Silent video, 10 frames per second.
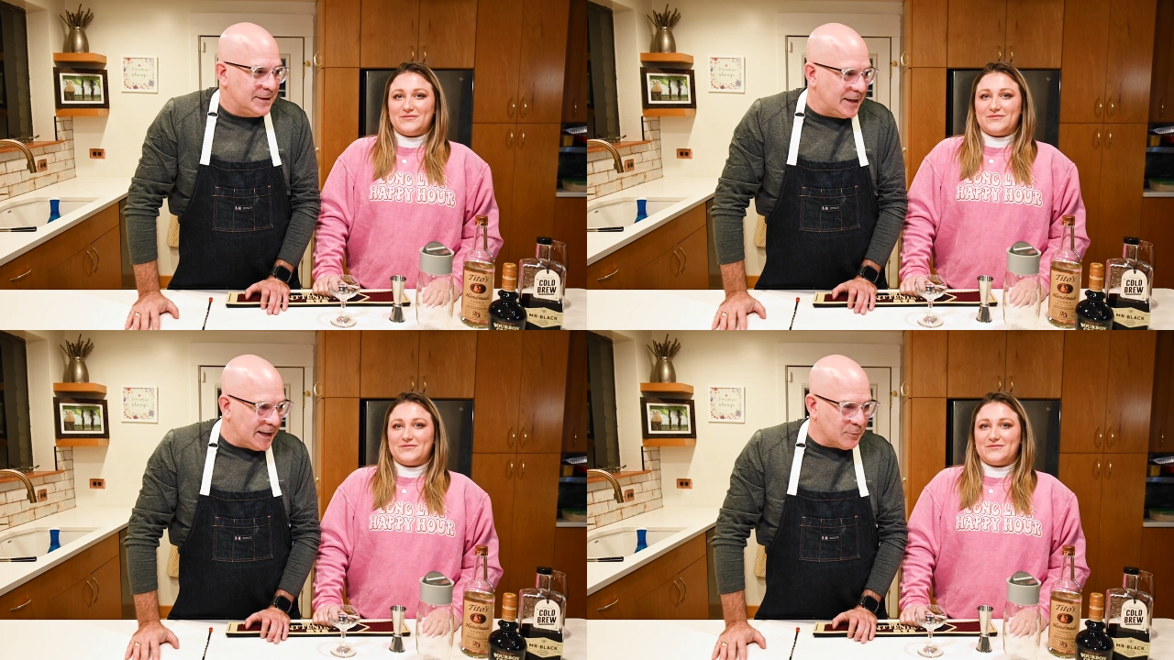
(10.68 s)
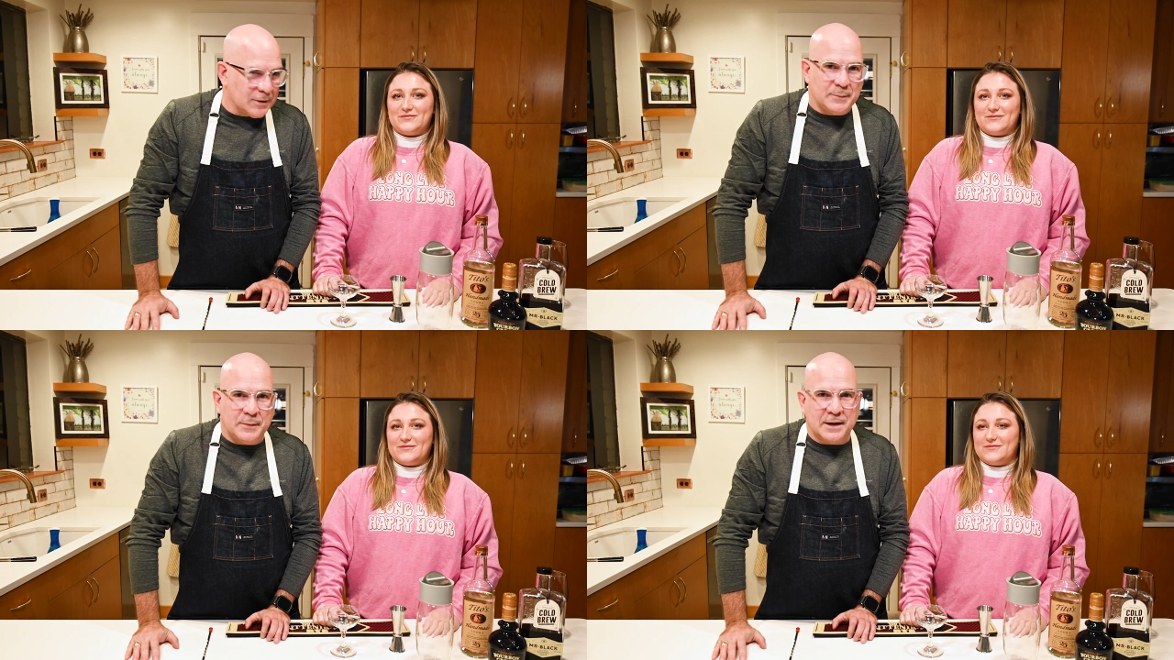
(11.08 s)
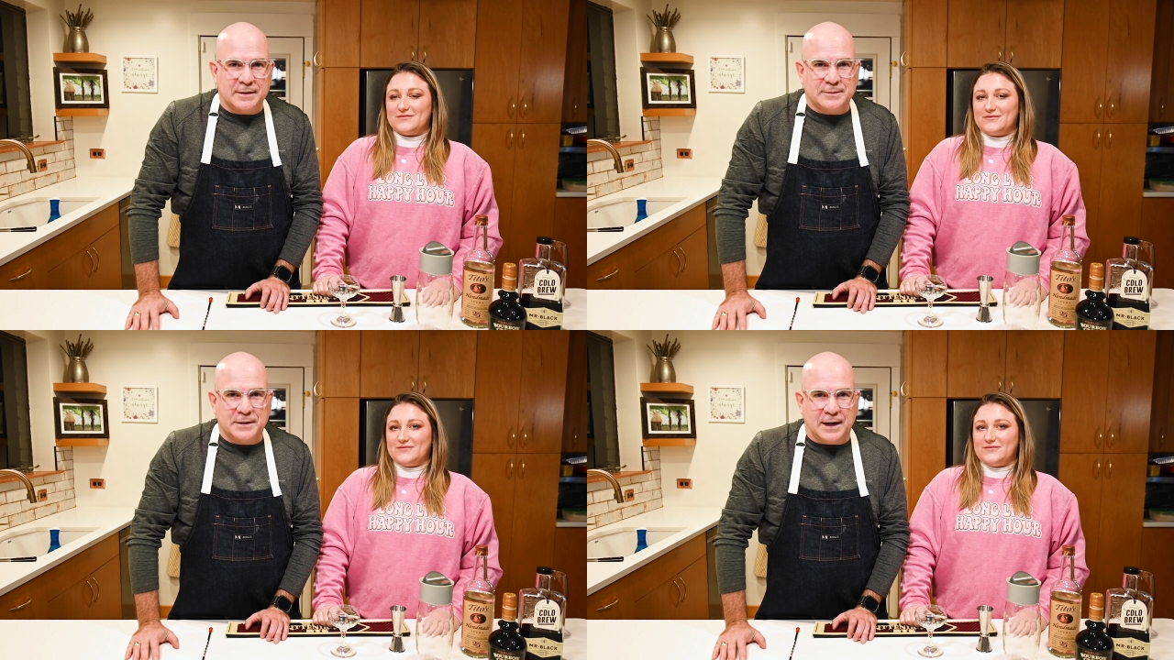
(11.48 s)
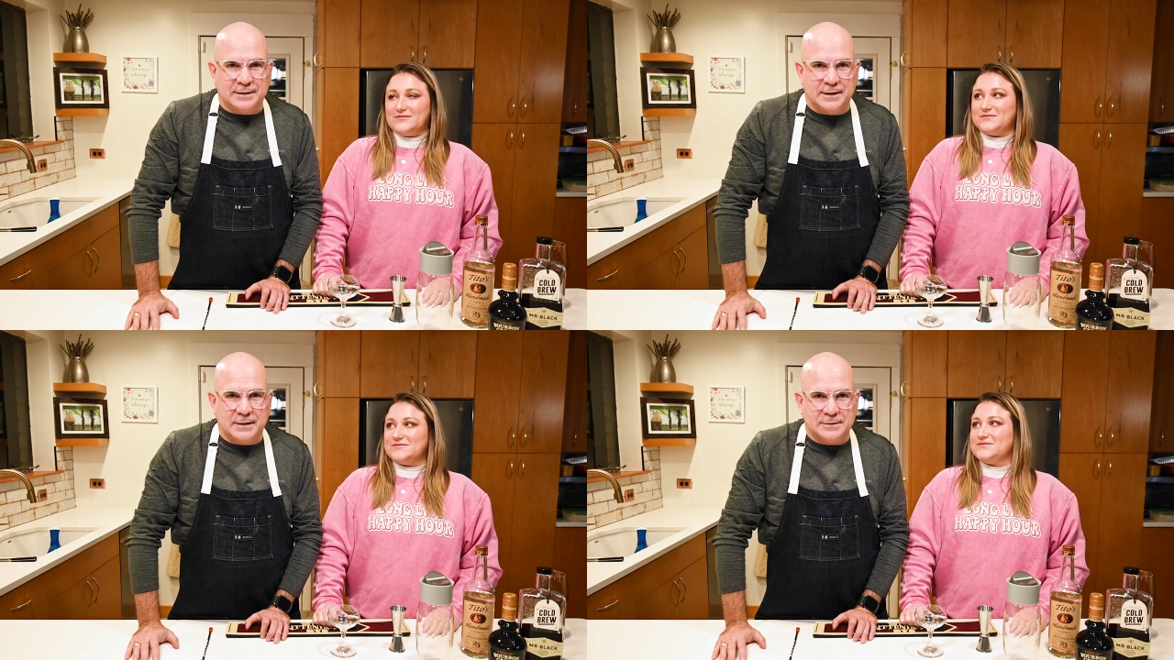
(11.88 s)
Speaker 1: Today we're going to be making some
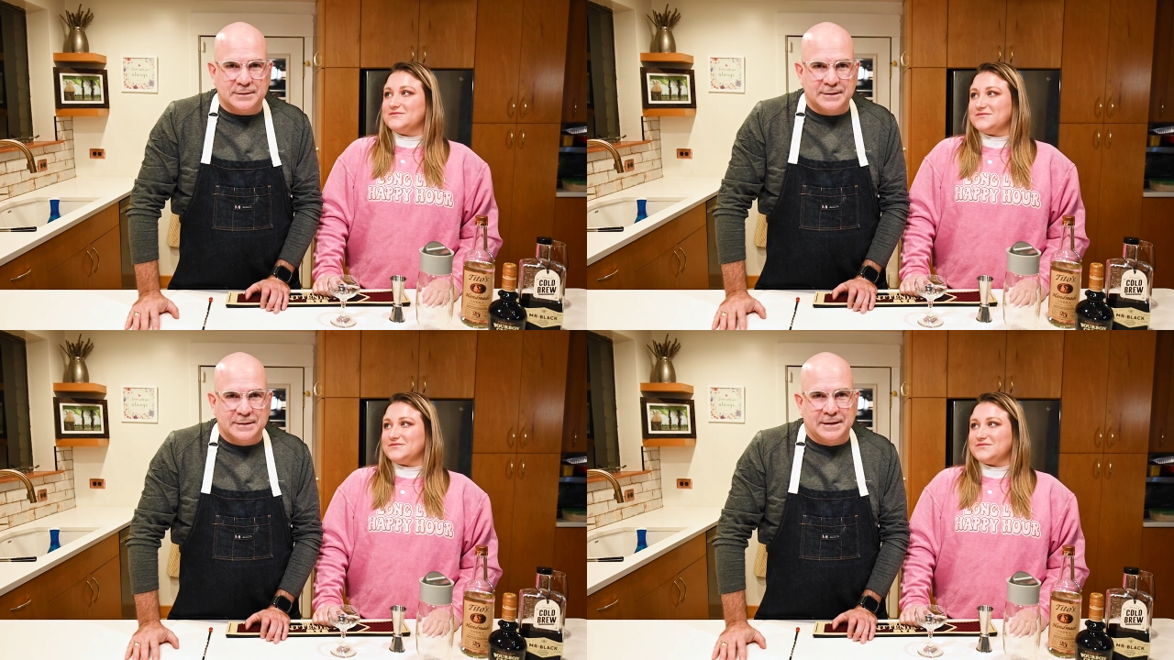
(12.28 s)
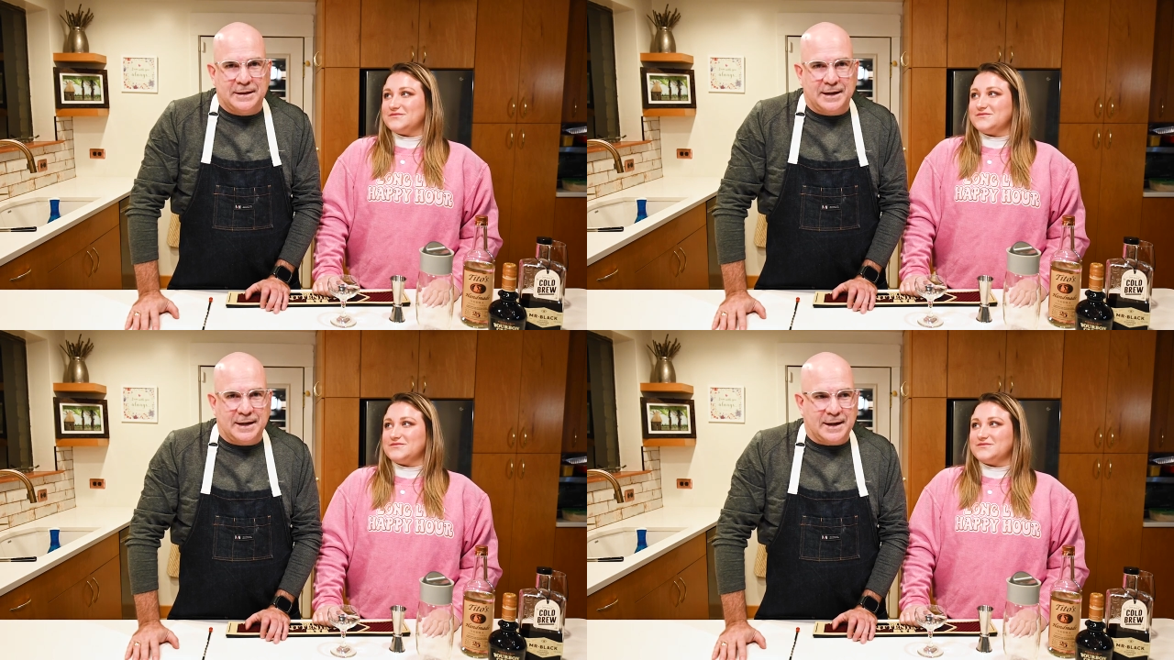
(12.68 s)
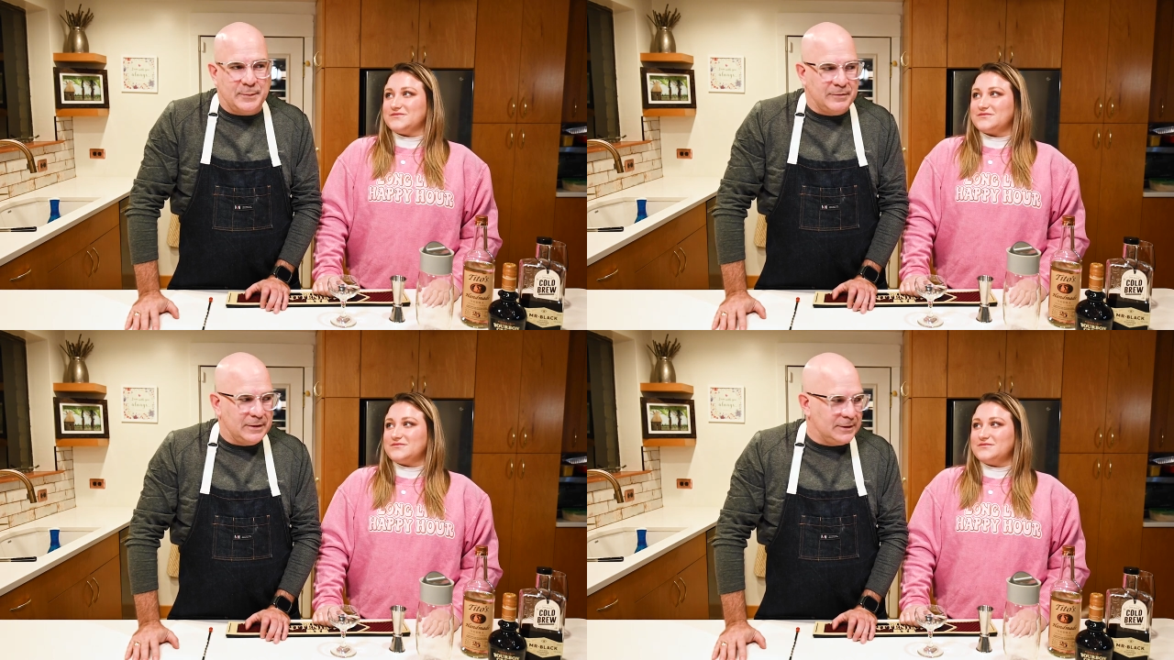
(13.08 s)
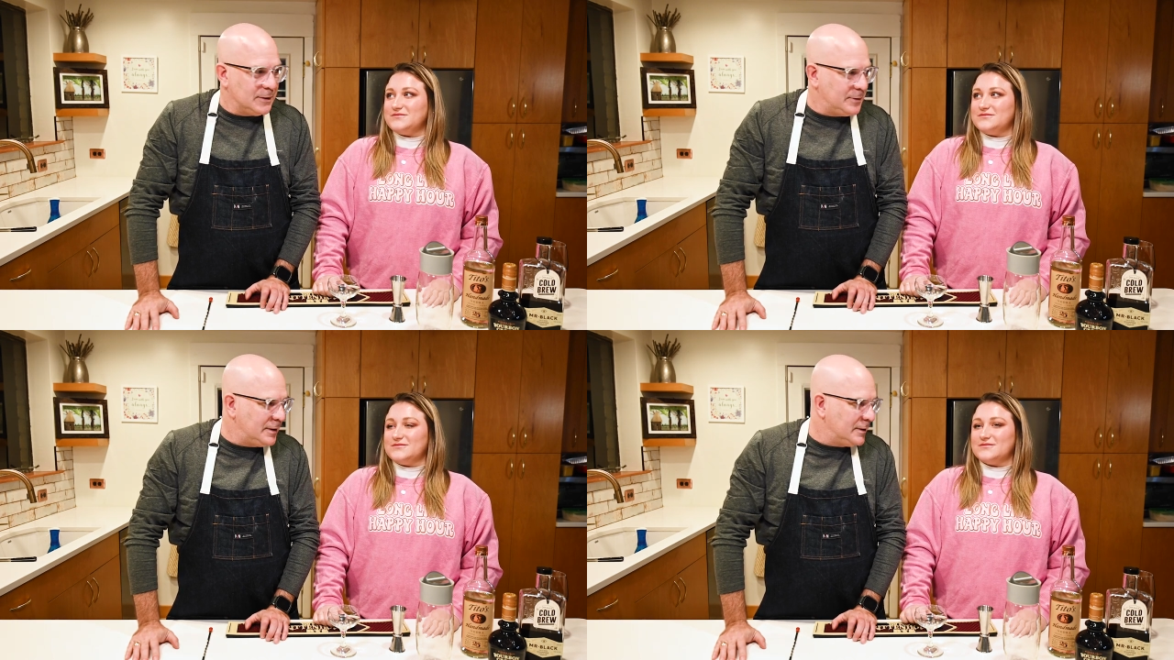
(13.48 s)
cocktails. And I got my friend
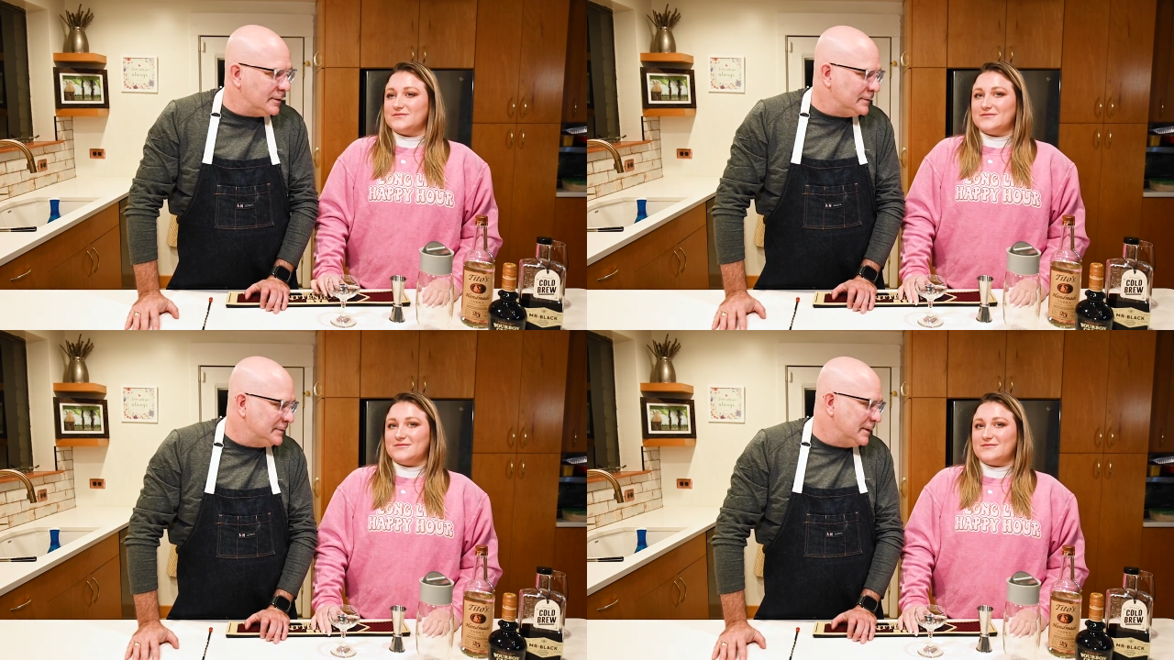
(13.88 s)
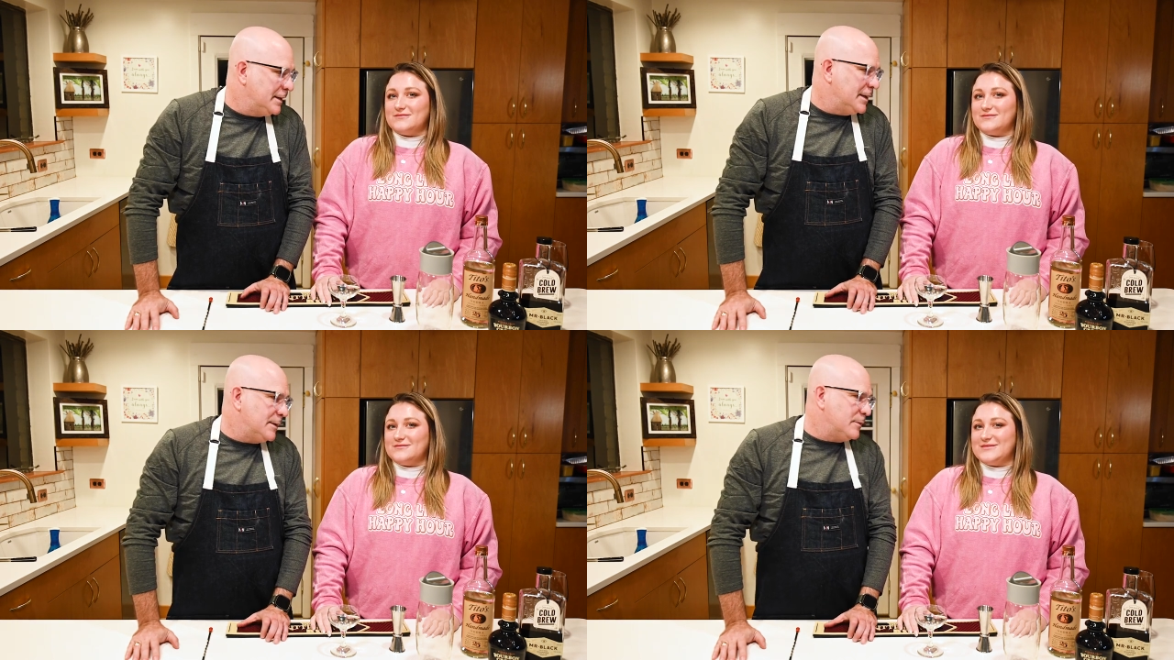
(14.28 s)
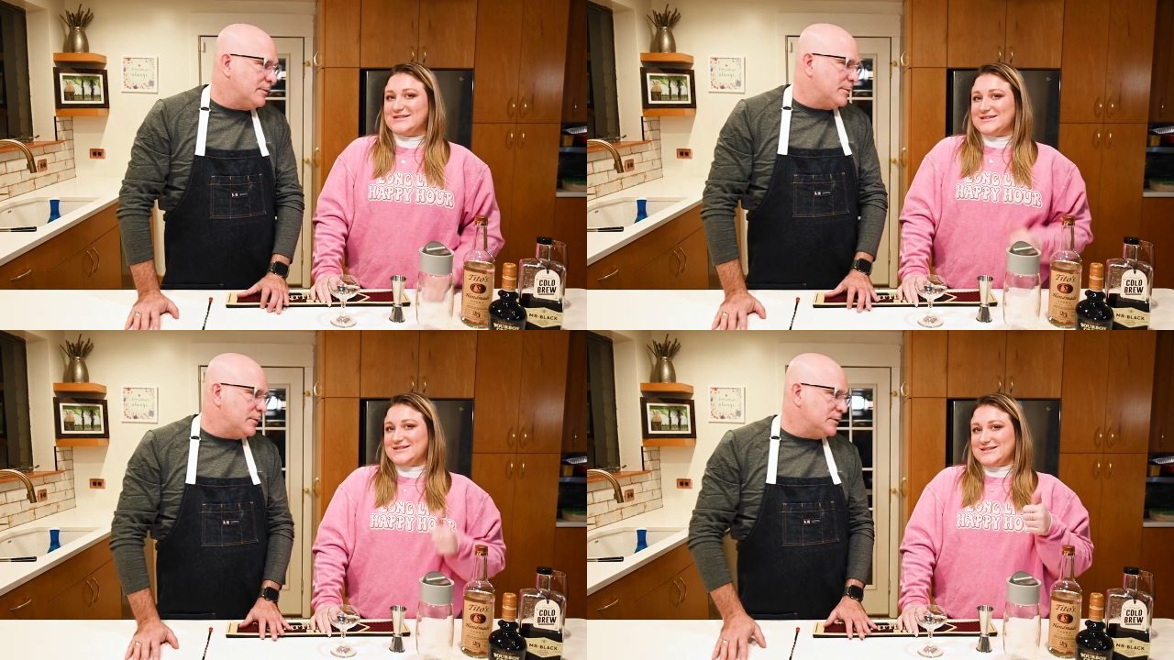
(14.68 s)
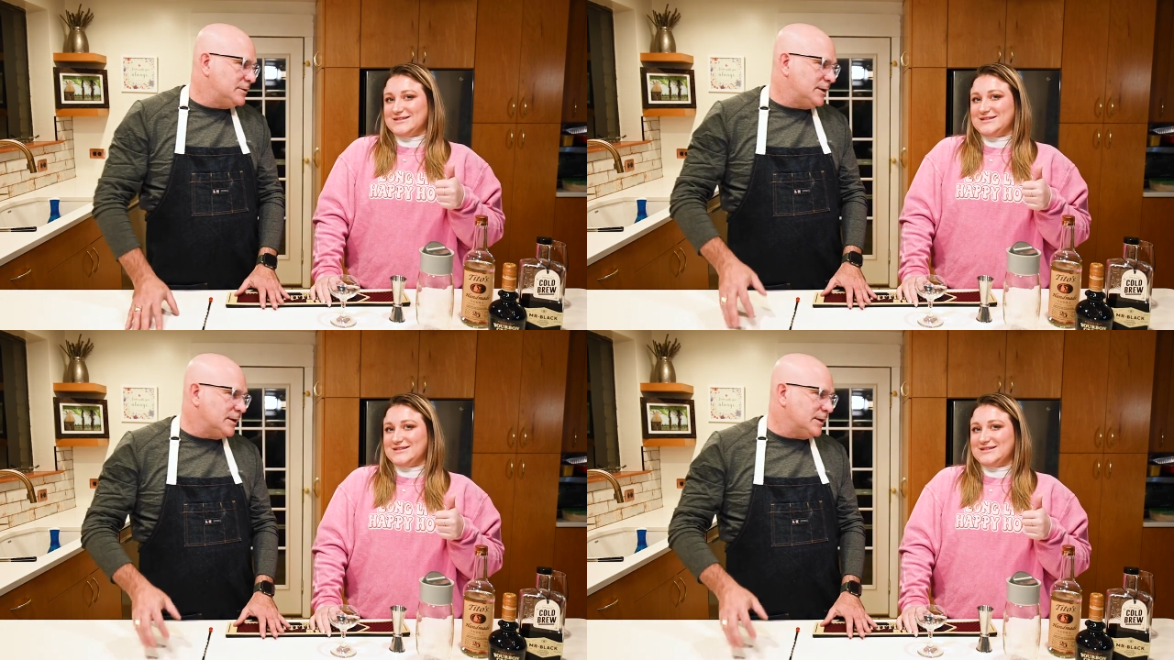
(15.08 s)
Darby here and my friend Posey